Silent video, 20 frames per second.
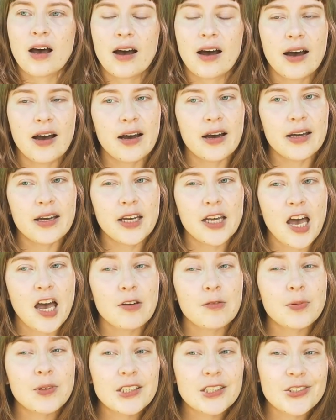I
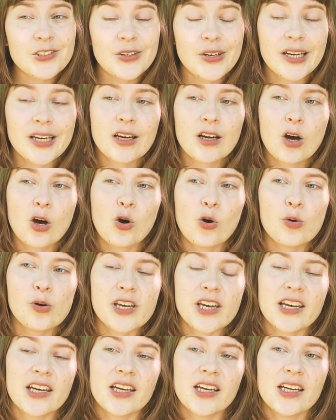have been doing
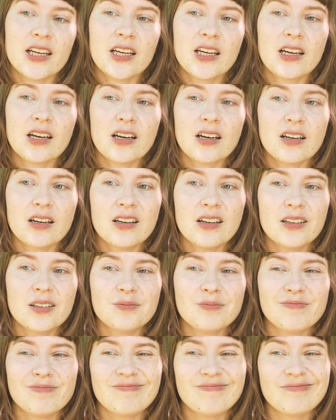okay. I